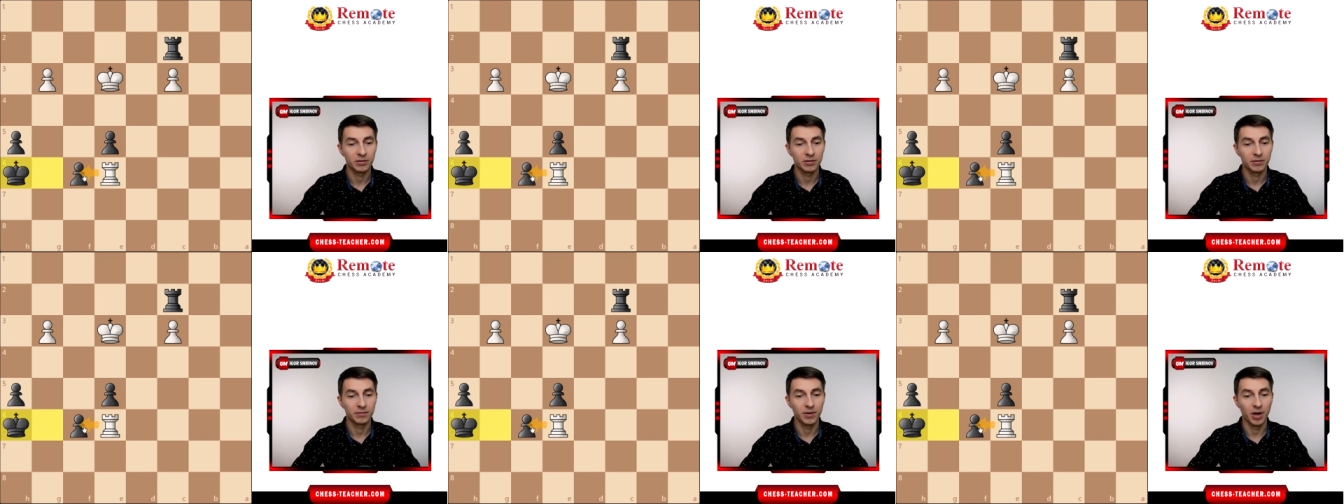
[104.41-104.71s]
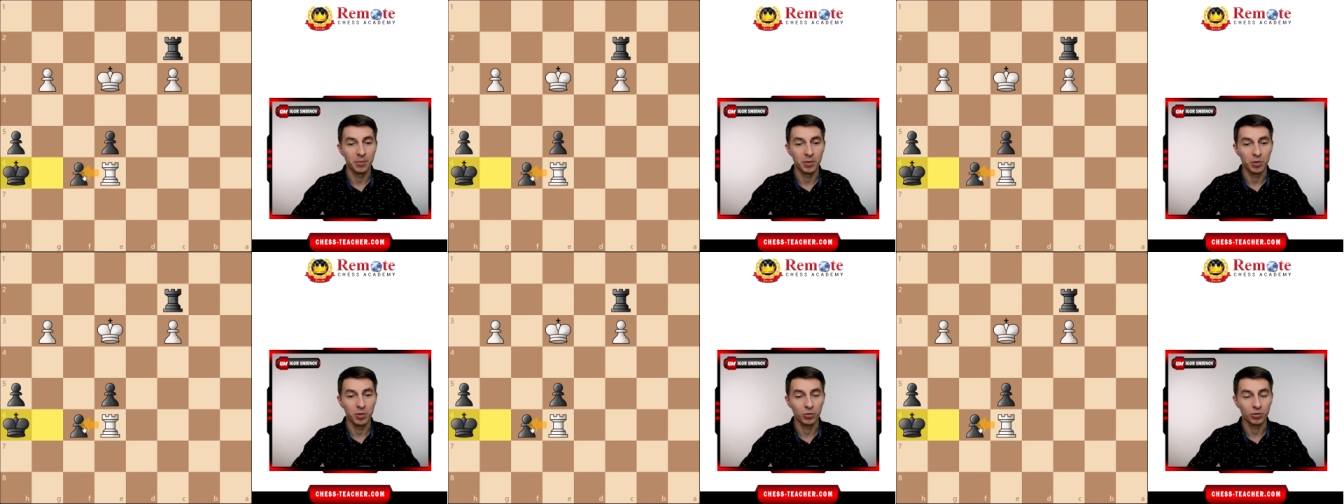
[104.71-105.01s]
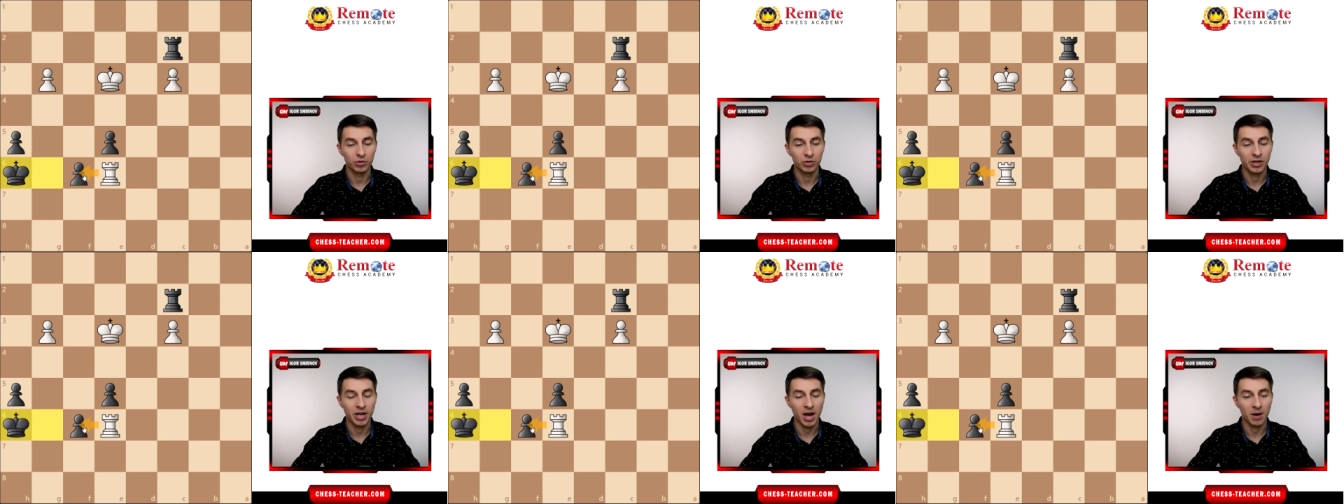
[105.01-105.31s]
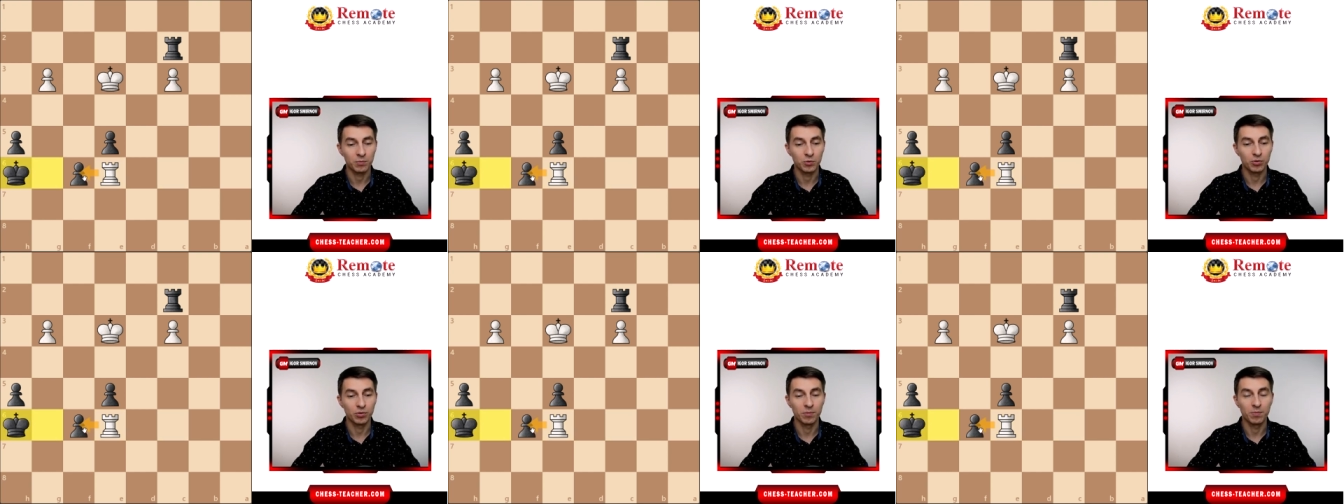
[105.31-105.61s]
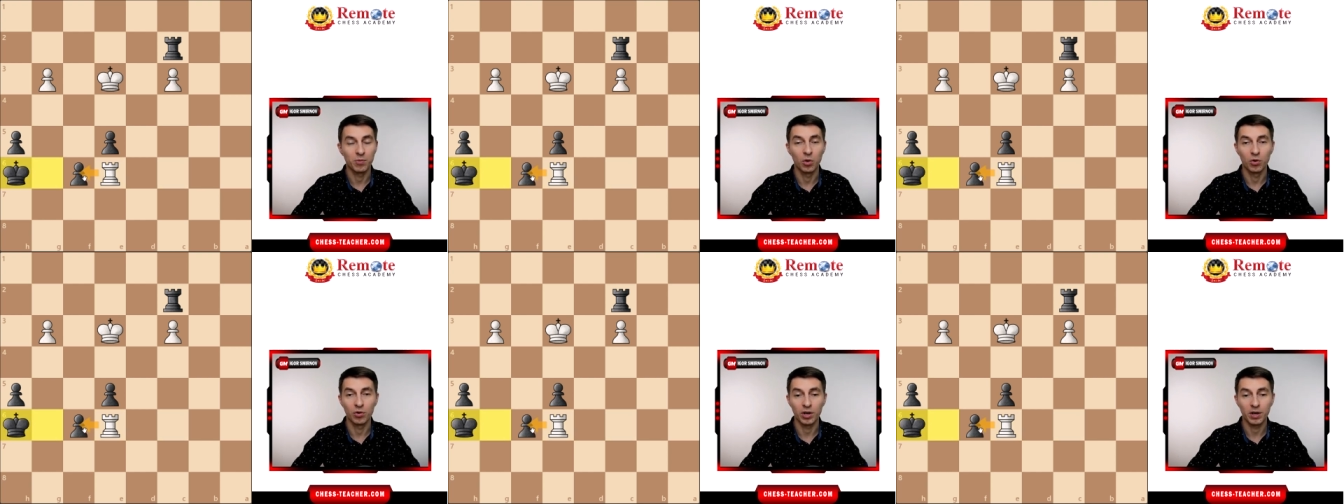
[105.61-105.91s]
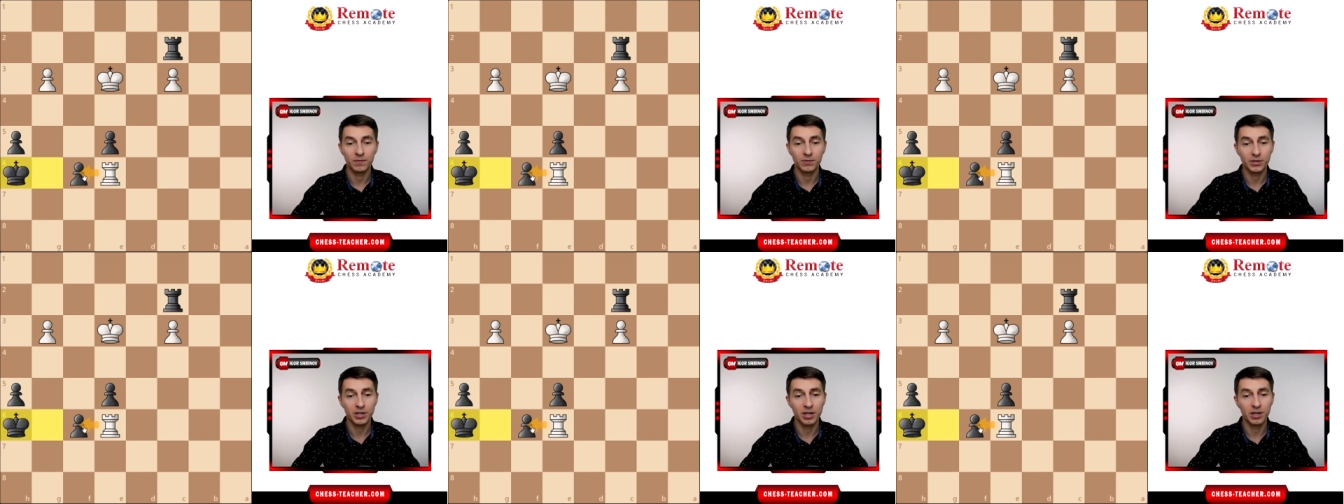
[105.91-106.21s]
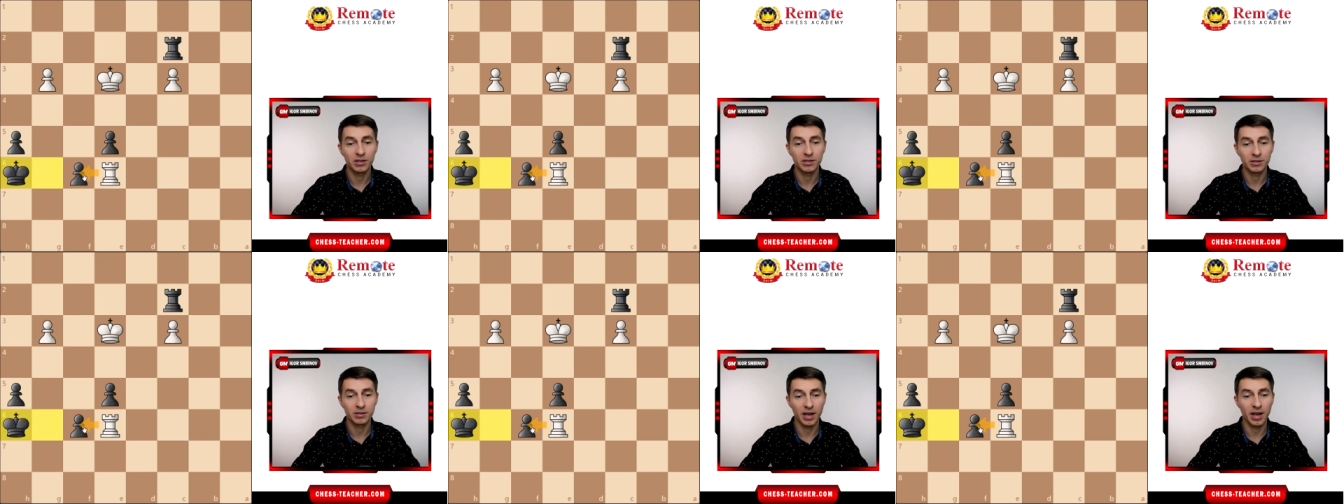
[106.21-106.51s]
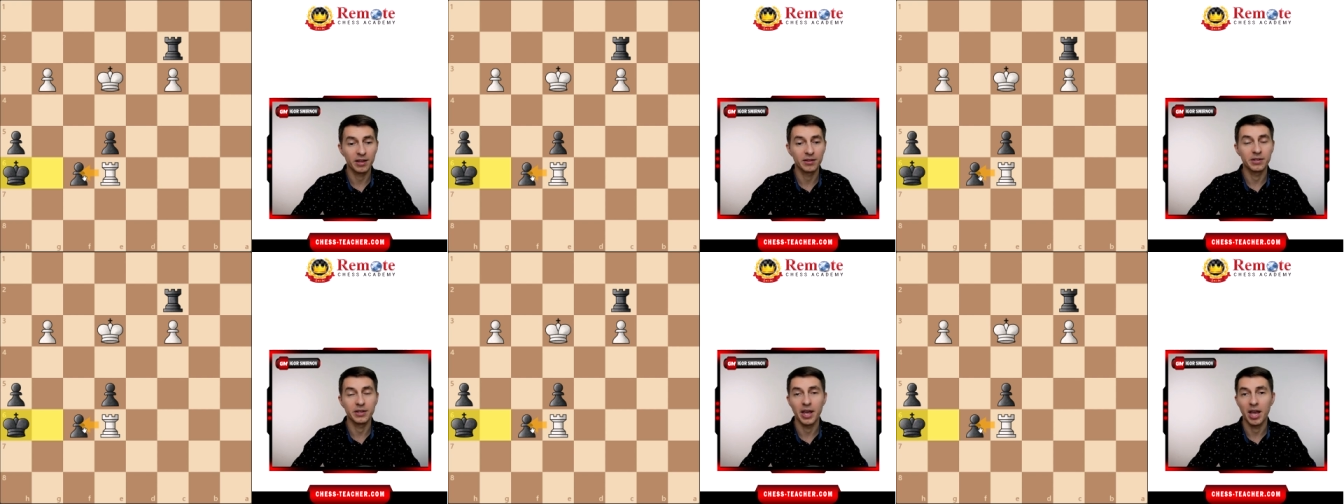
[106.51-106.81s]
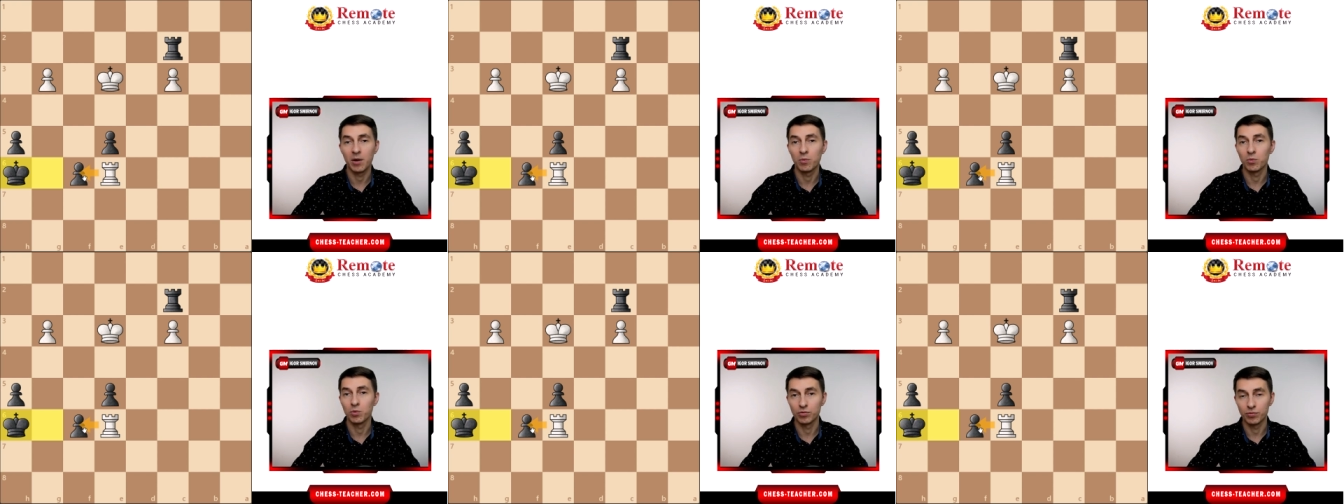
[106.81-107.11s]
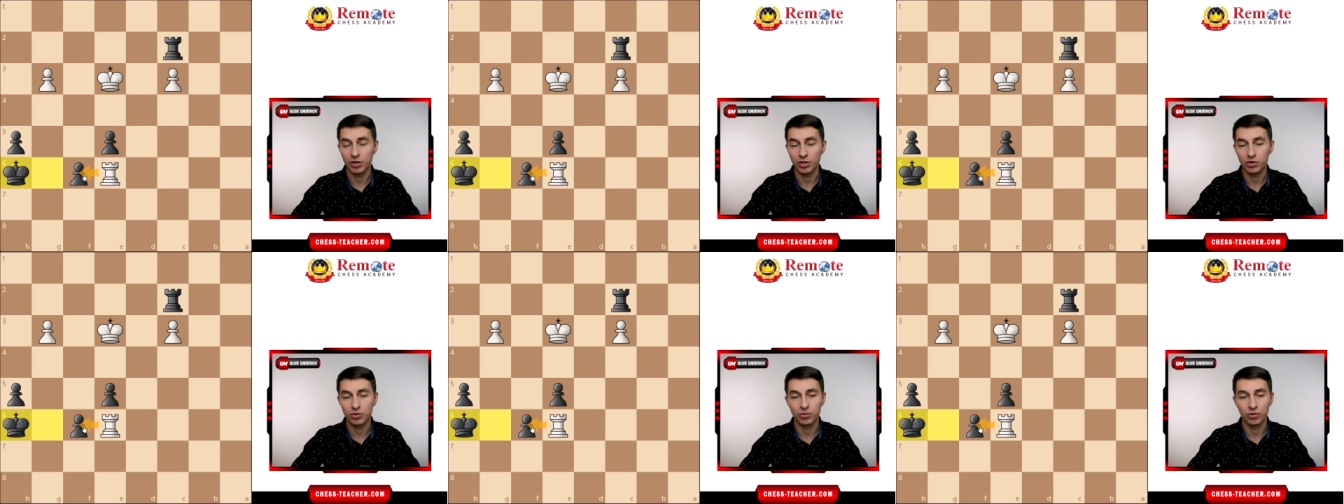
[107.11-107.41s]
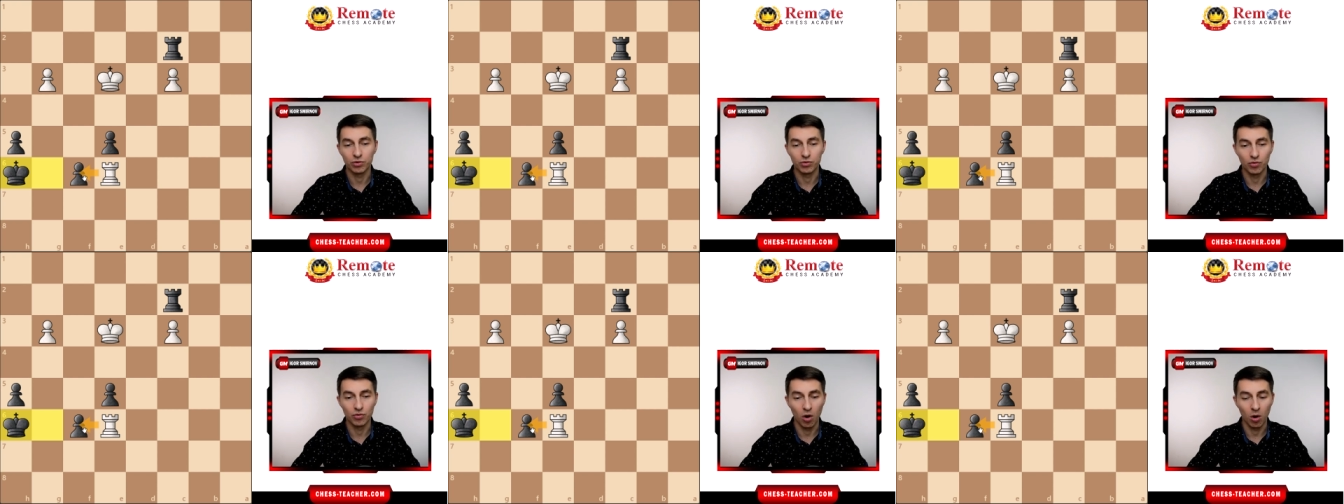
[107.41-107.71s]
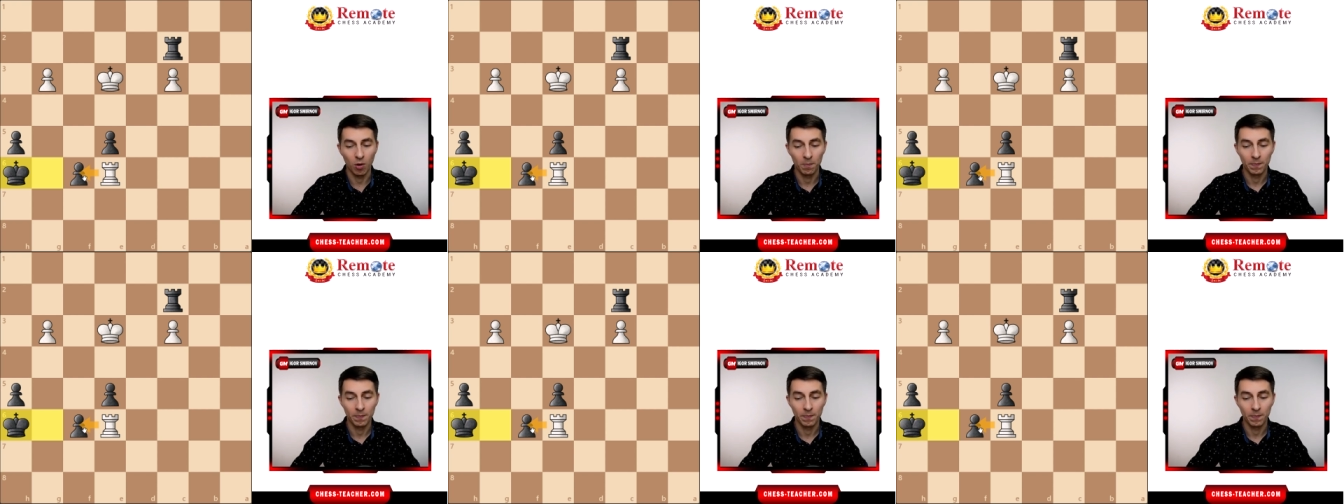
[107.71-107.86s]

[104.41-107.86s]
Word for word: Fabi would capture the pawn on f6 and the game would reach to a draw.